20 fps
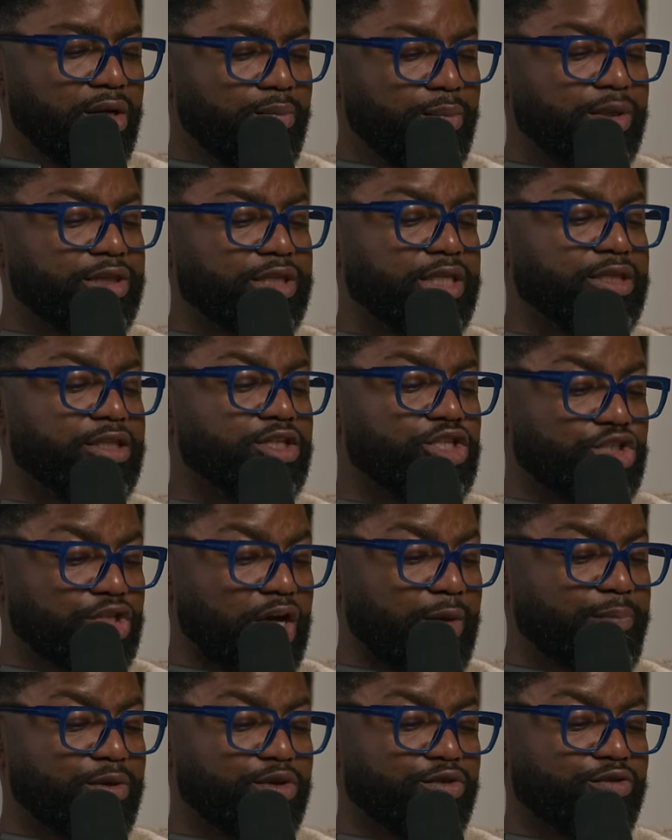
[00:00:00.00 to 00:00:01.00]
But then the
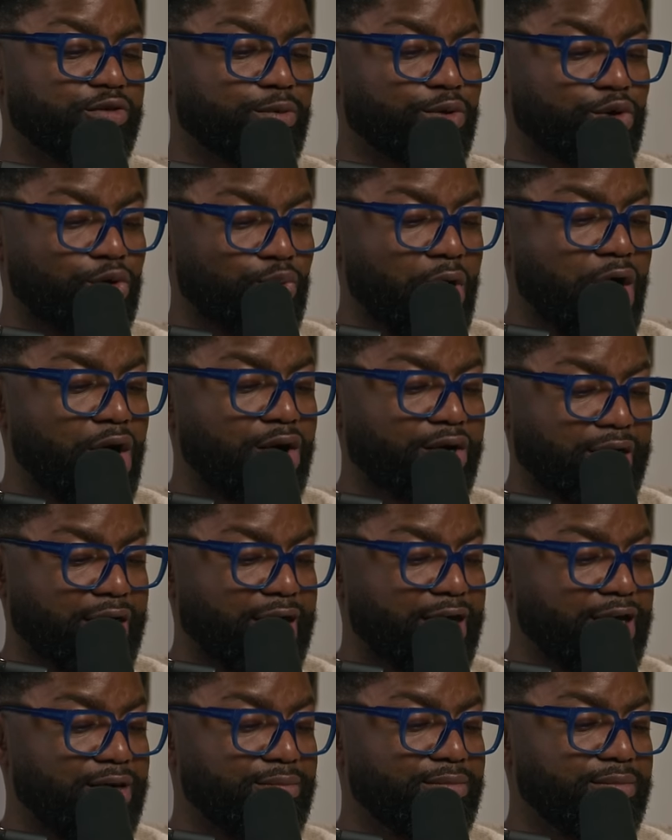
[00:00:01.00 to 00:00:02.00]
shepherds from Gerar
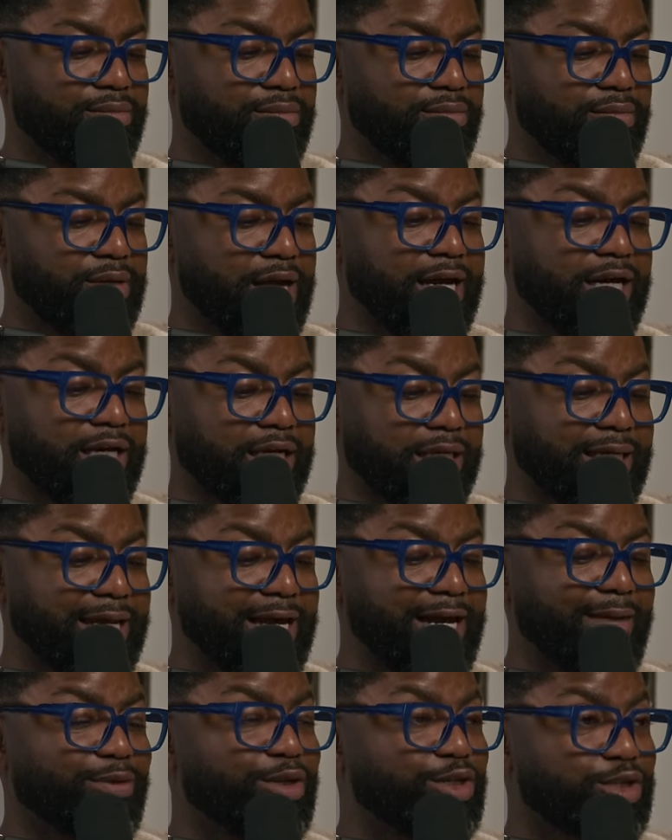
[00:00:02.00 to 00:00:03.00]
came and
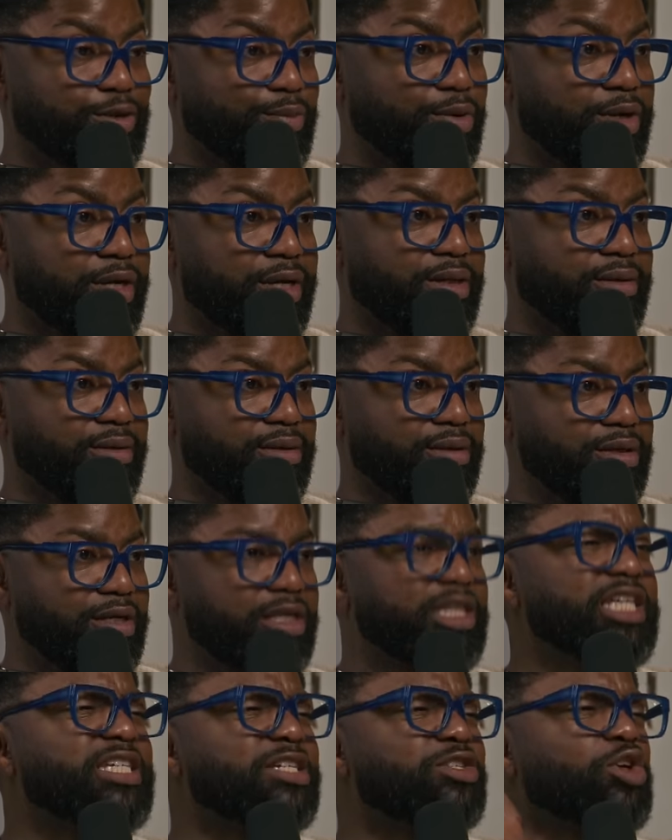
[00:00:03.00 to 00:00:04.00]
claimed the spring.
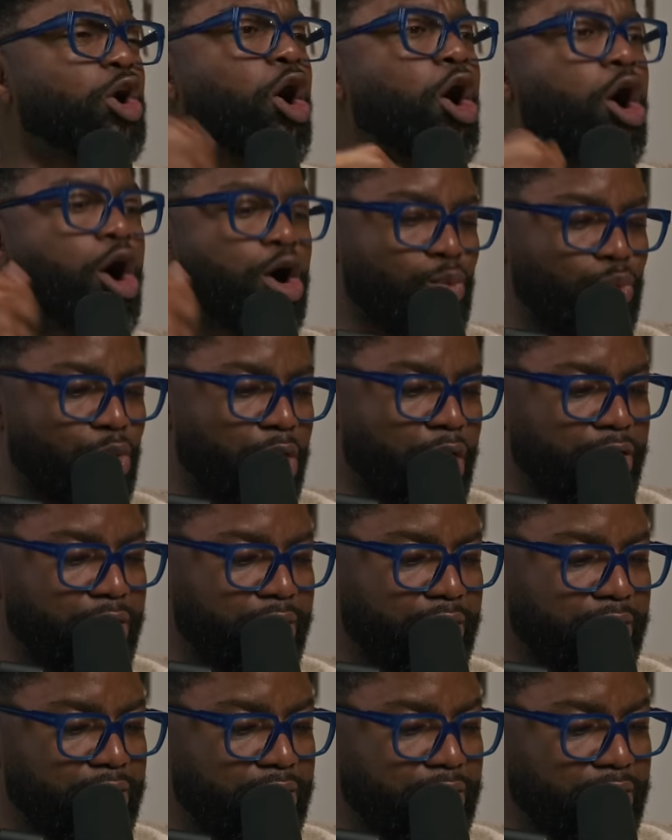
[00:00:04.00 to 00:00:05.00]
This is our
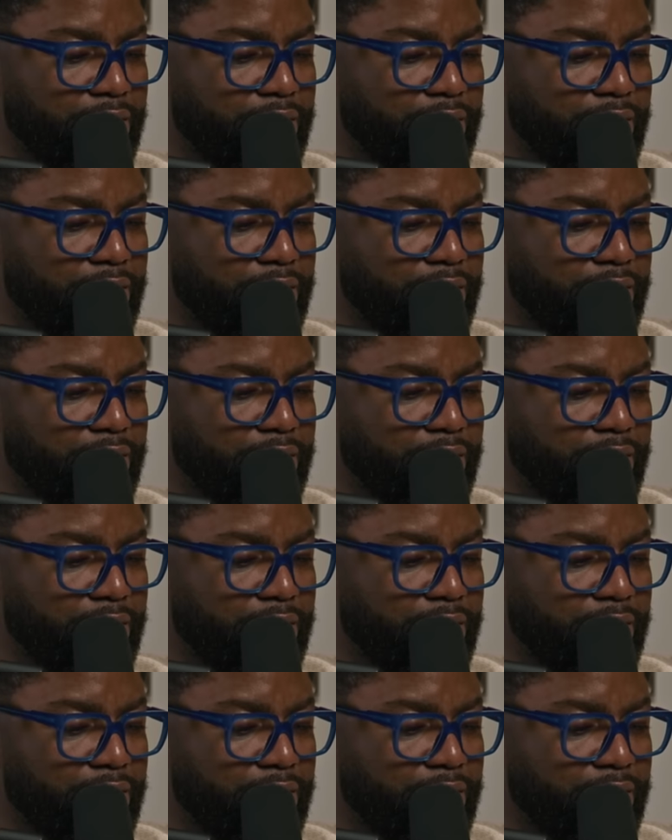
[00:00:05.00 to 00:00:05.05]
water,